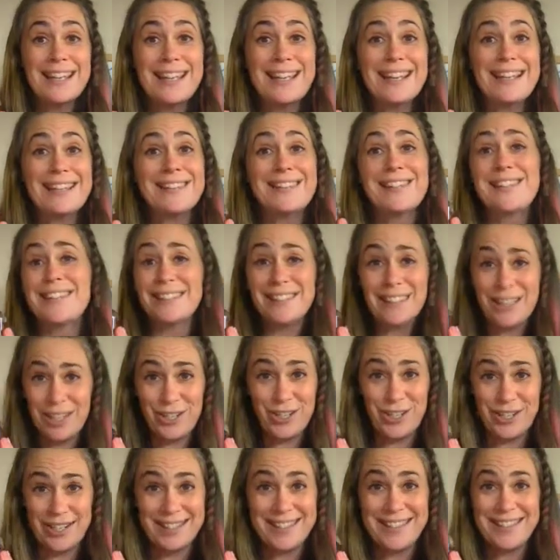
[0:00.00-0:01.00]
is
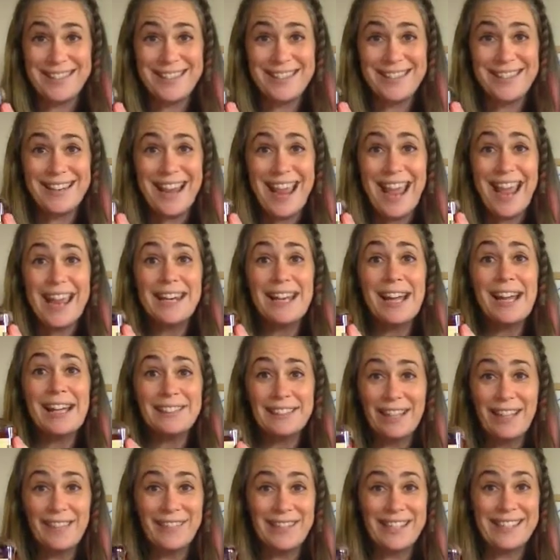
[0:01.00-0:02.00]
delicious and I
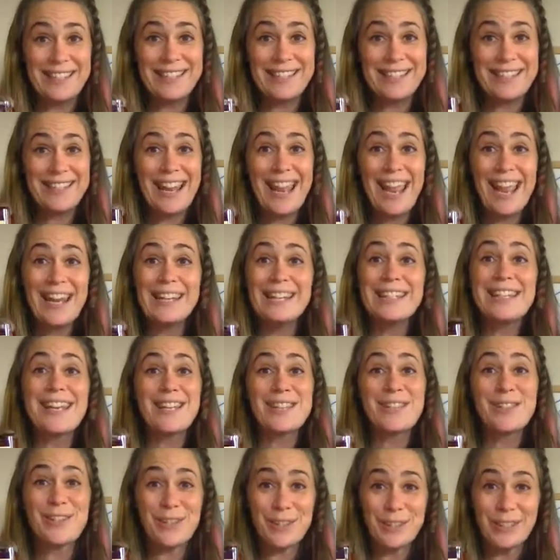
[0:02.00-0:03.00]
love it and it
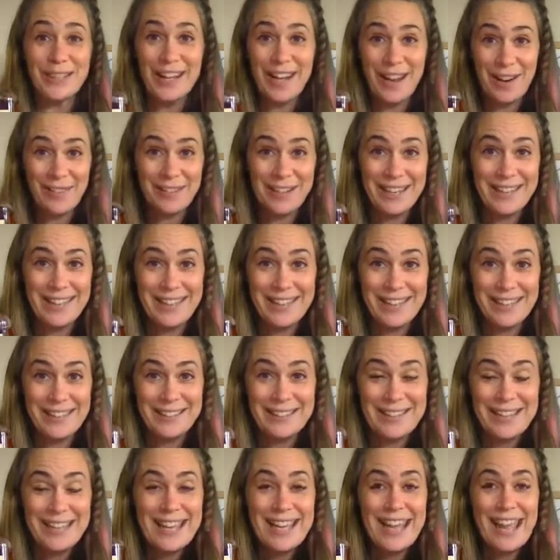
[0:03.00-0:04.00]
tastes good and everything.
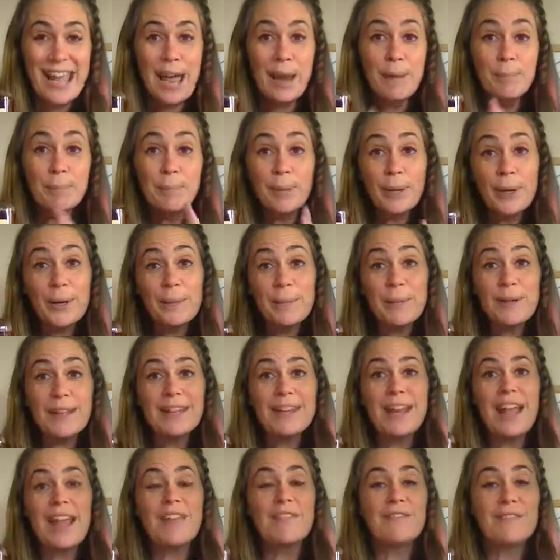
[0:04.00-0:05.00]
And
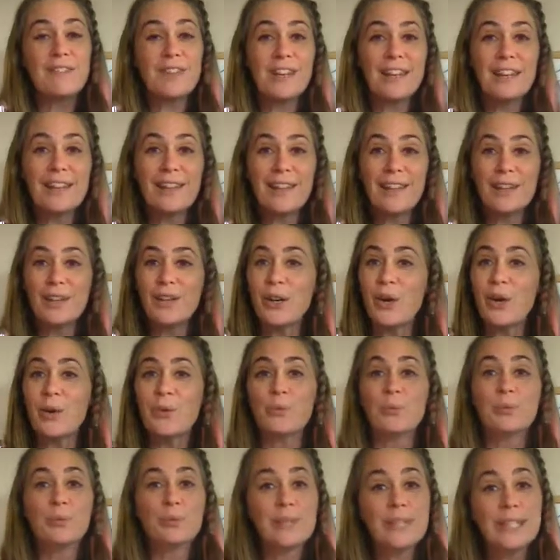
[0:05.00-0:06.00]
bourbon and vanilla go
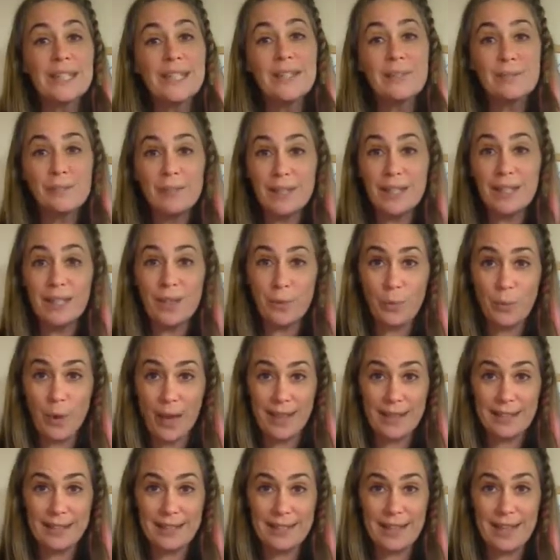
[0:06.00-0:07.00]
really, really
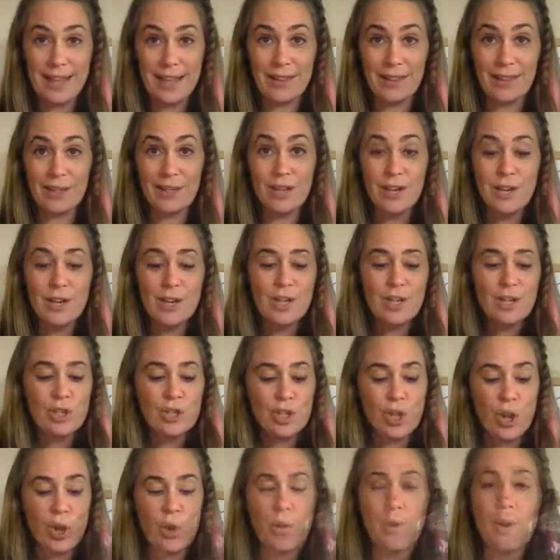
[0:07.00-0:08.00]
well together.
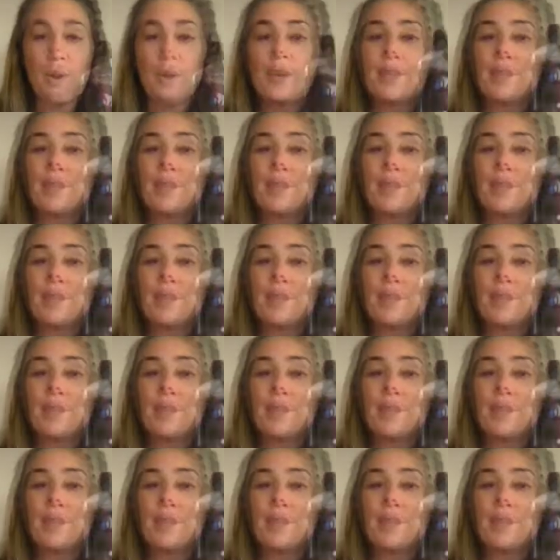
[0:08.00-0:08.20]
So